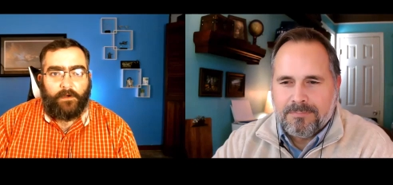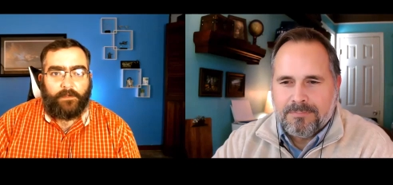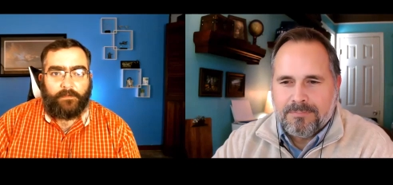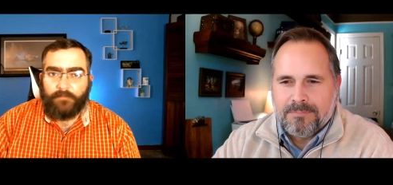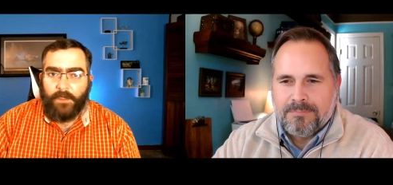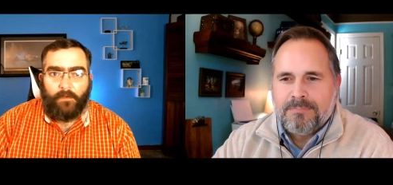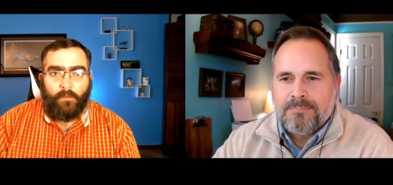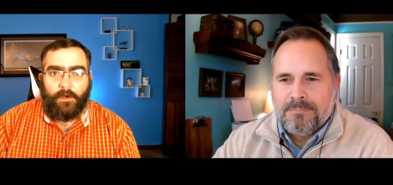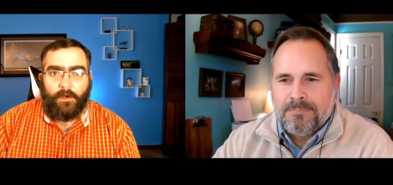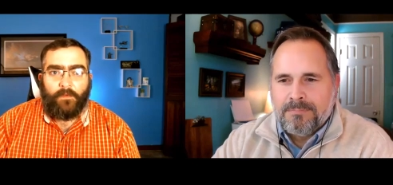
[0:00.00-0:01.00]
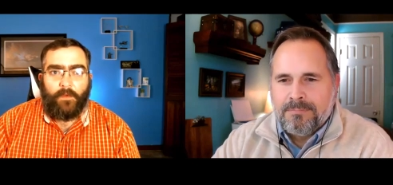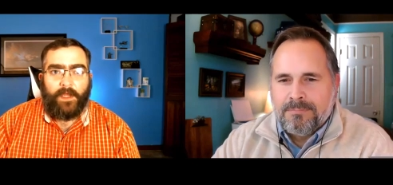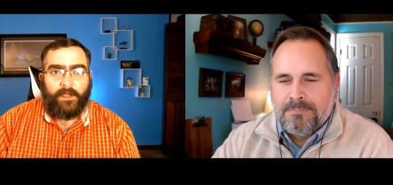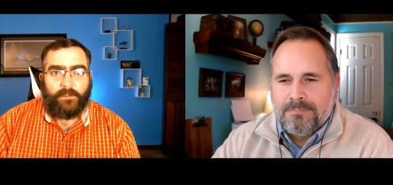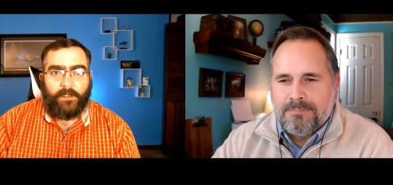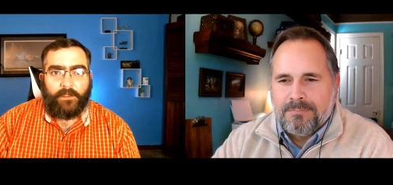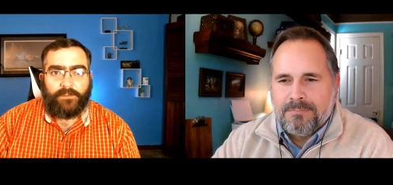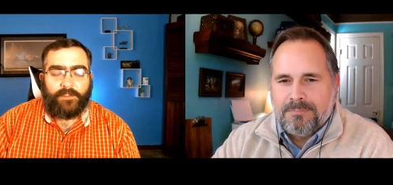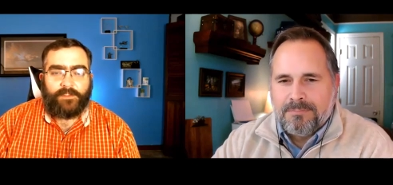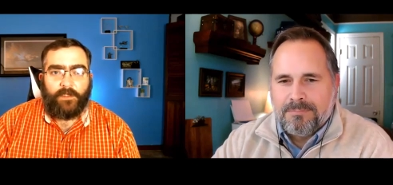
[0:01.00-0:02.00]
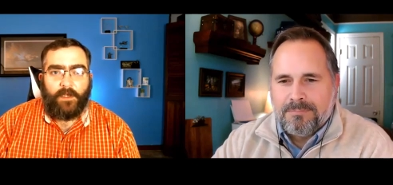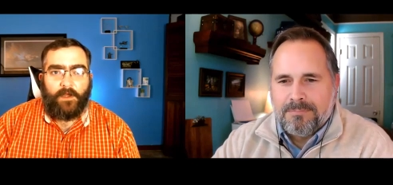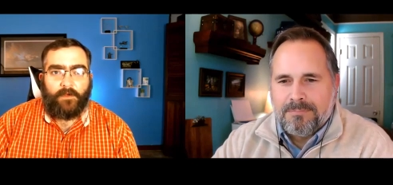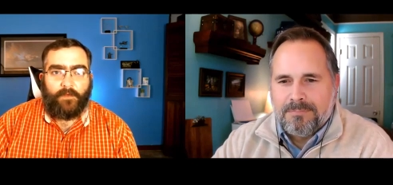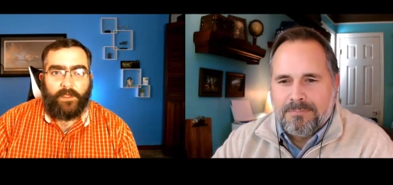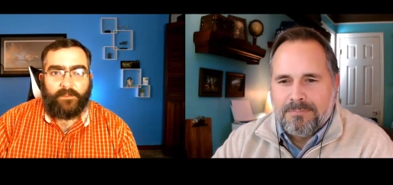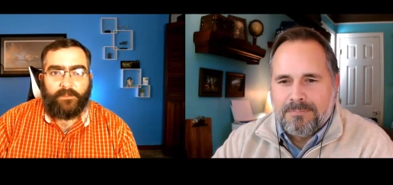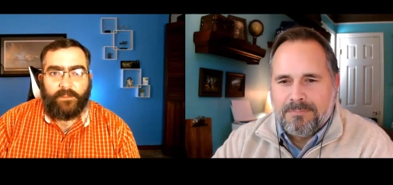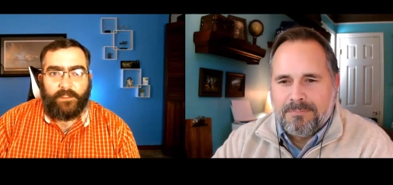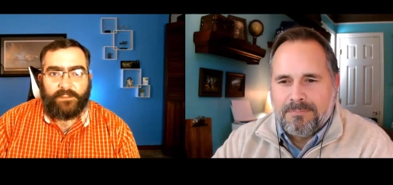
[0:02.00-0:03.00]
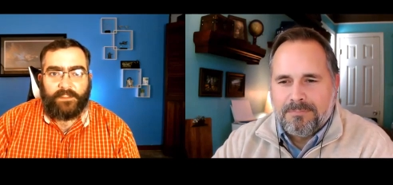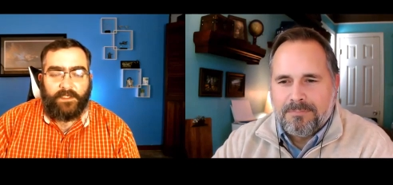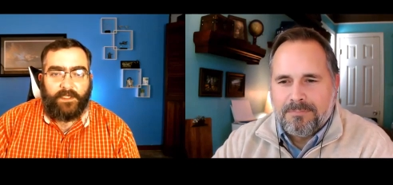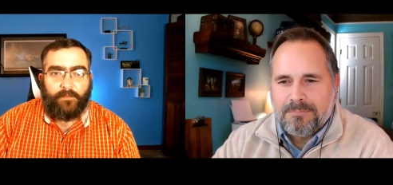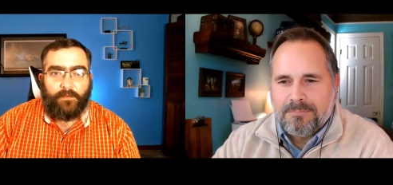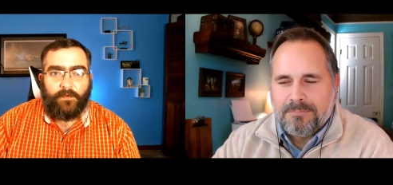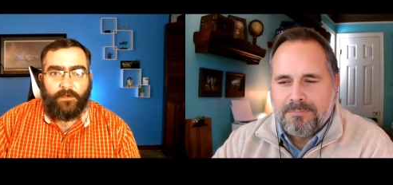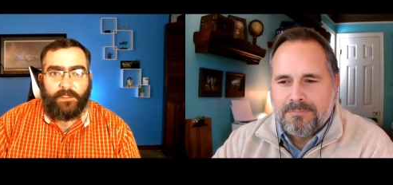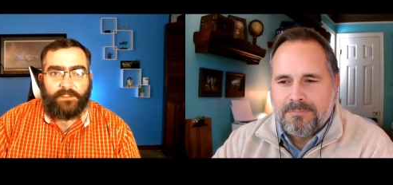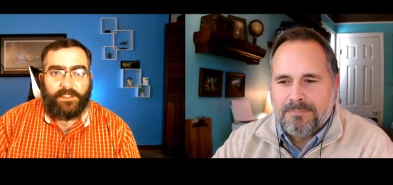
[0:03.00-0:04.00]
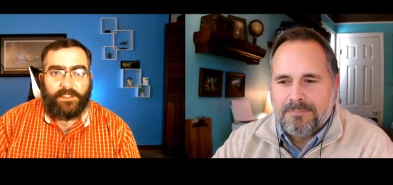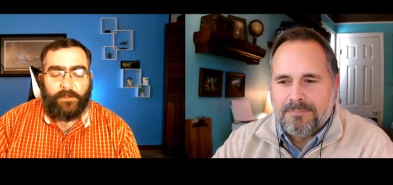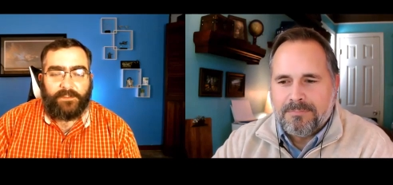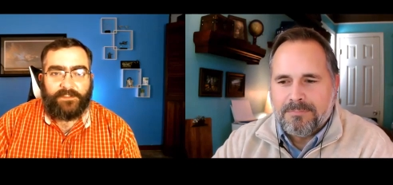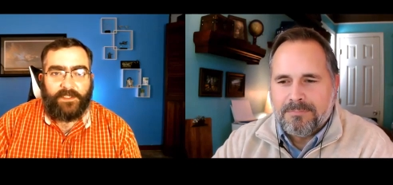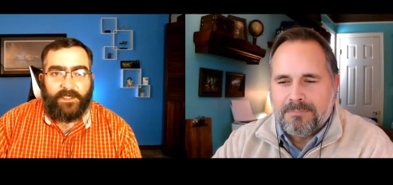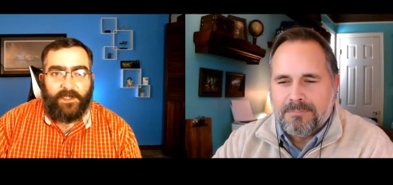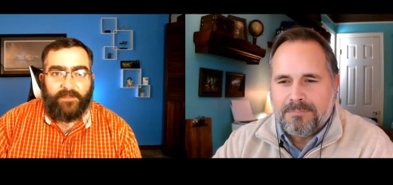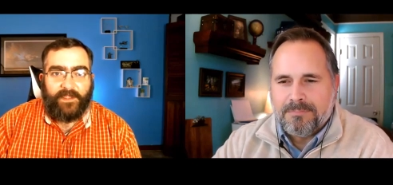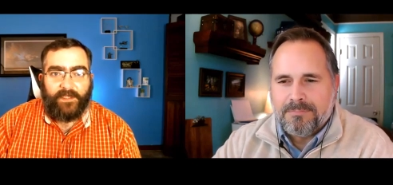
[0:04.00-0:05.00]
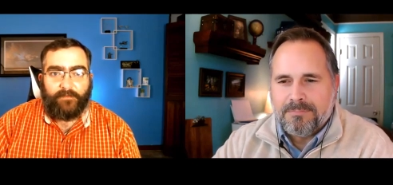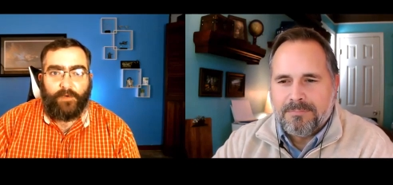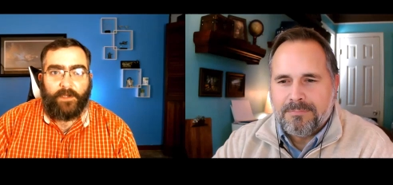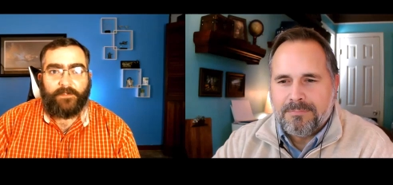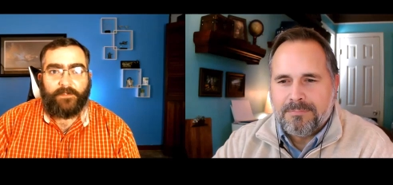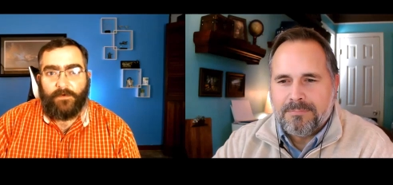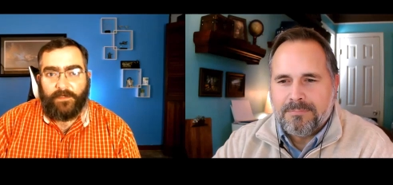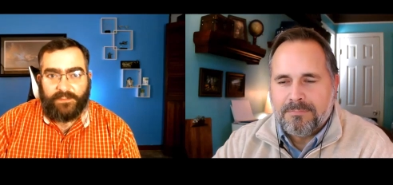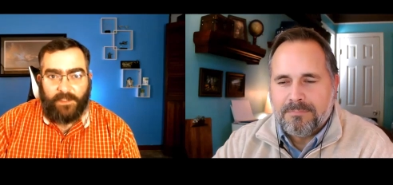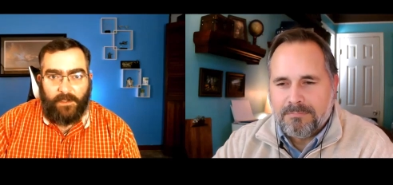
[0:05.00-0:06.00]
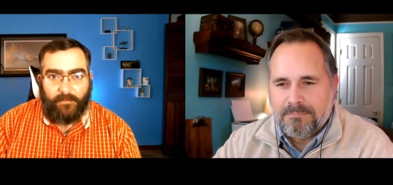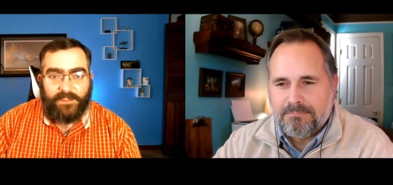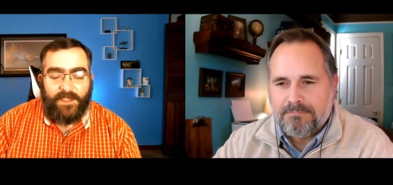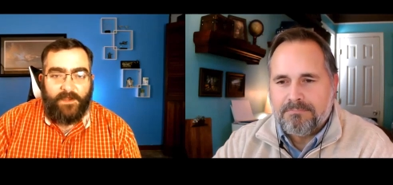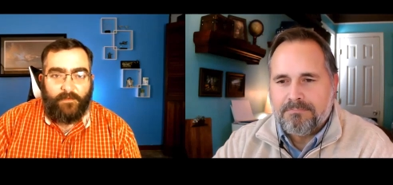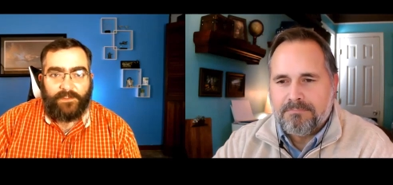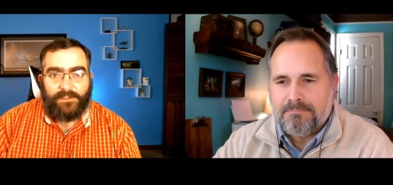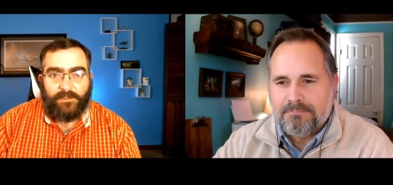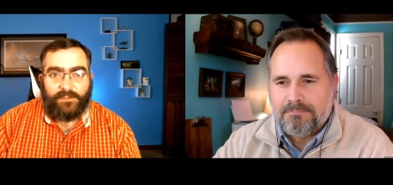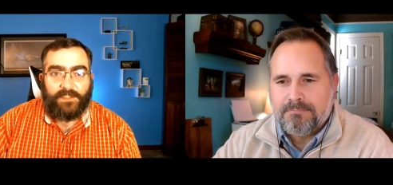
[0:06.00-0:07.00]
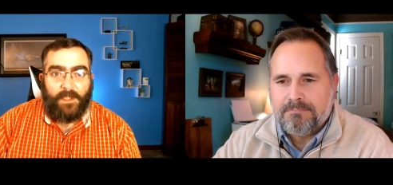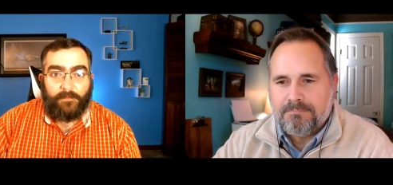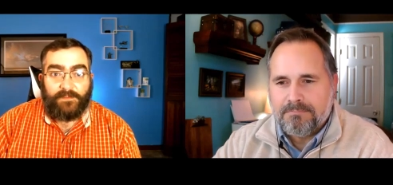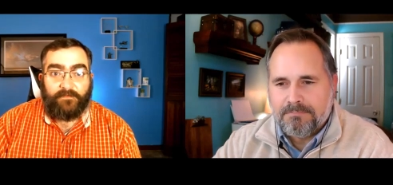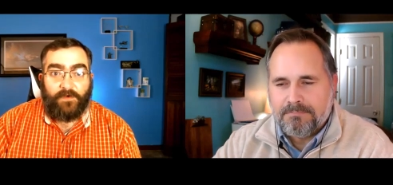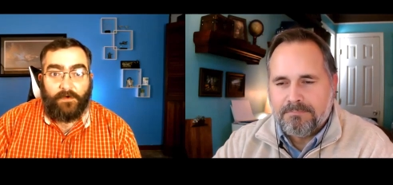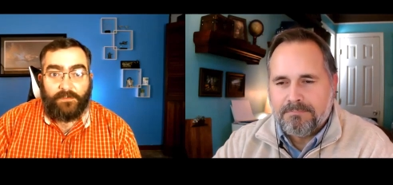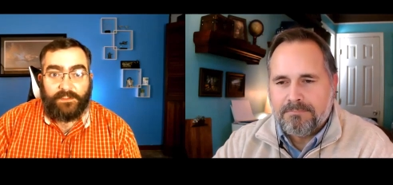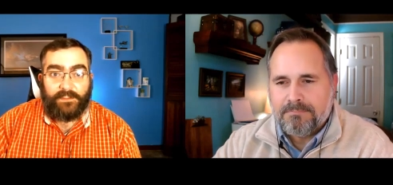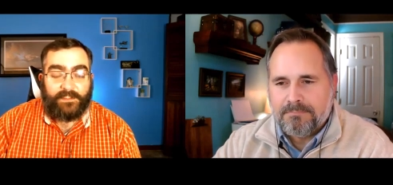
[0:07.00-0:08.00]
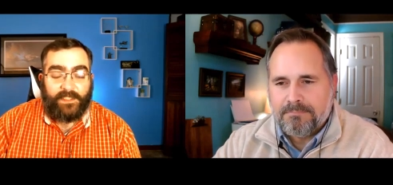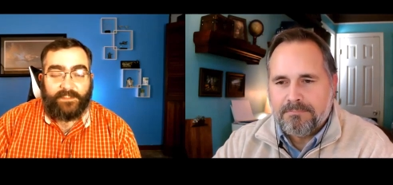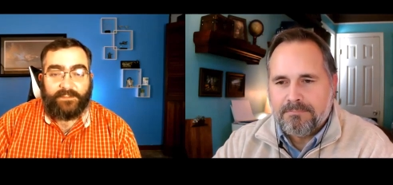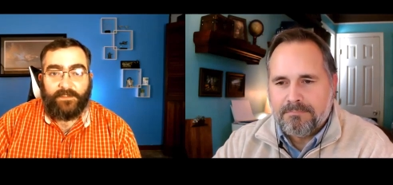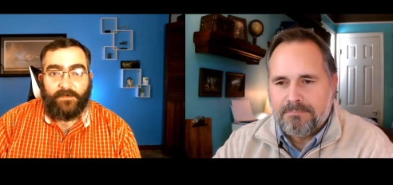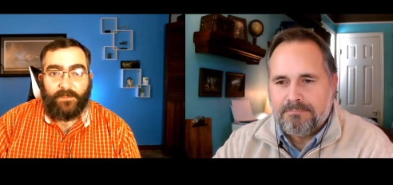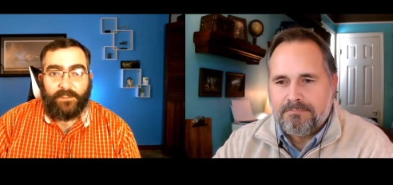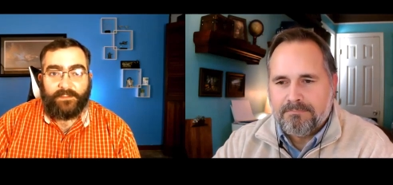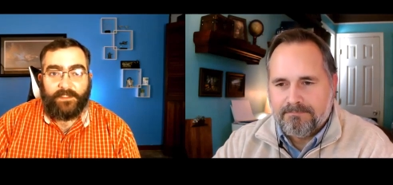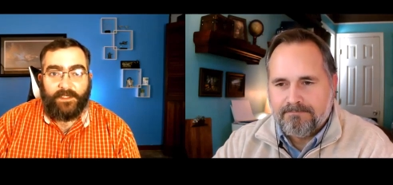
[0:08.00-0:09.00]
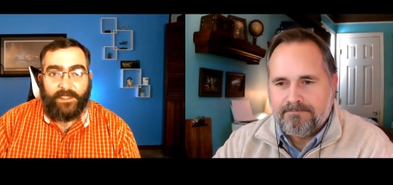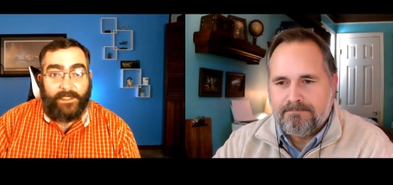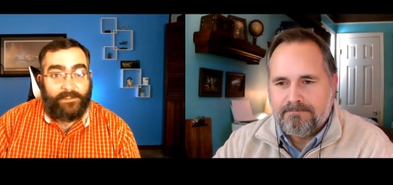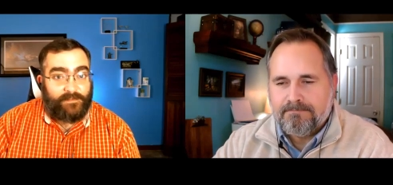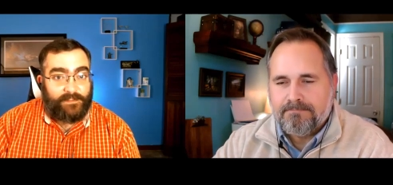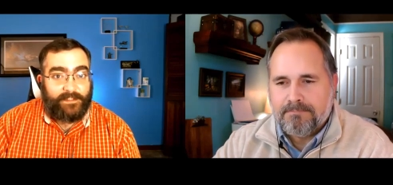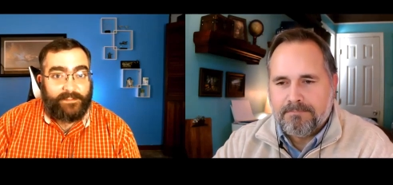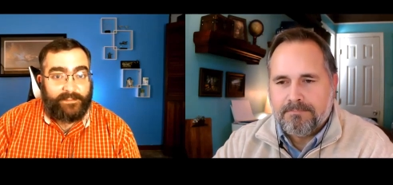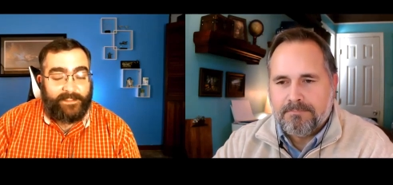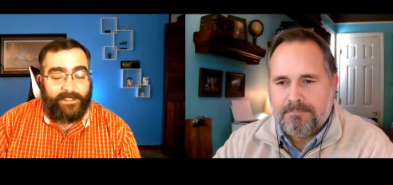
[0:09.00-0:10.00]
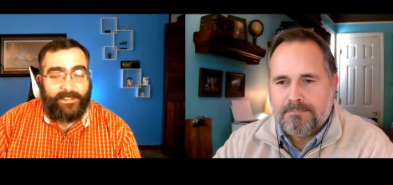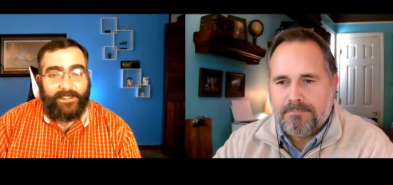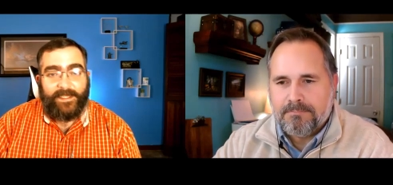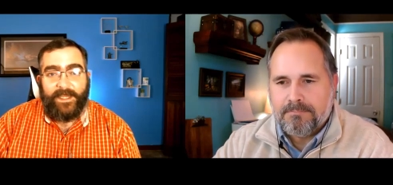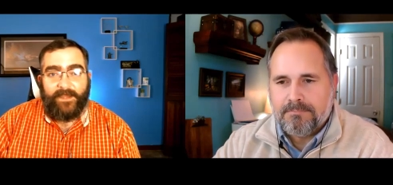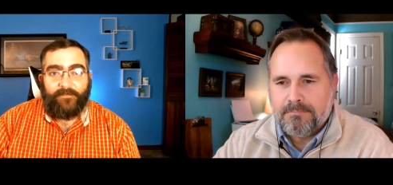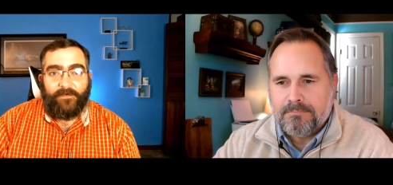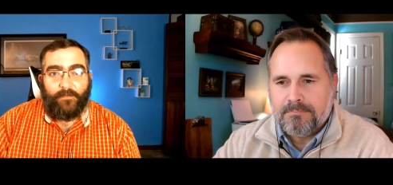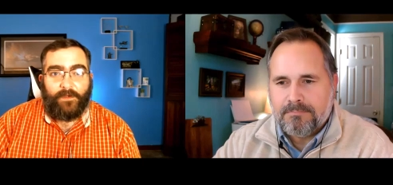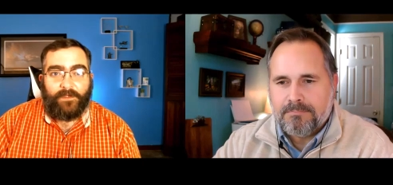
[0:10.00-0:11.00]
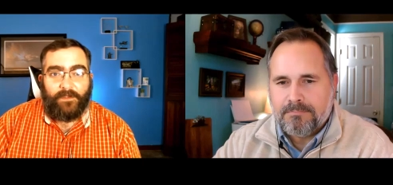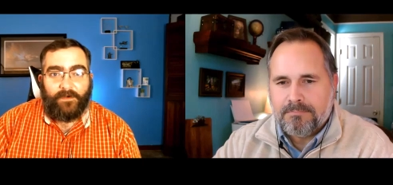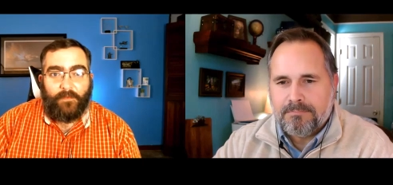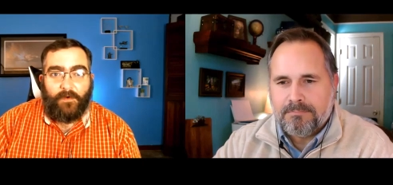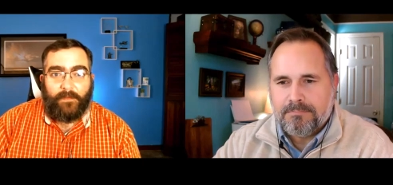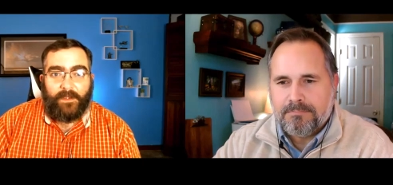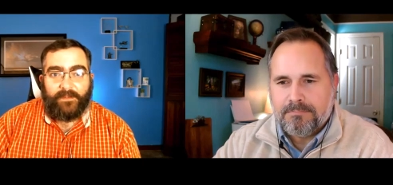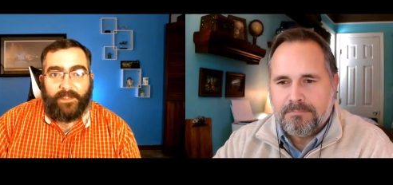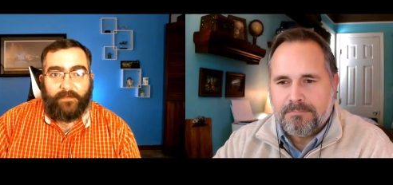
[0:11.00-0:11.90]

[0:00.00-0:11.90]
Speaker 1: are uh, working away, uh, trudging along. And this Sunday, we're going to continue our study on the imprecatory Psalms, which are the Psalms of curses. And so it's an interesting study. If you're wanting to learn more about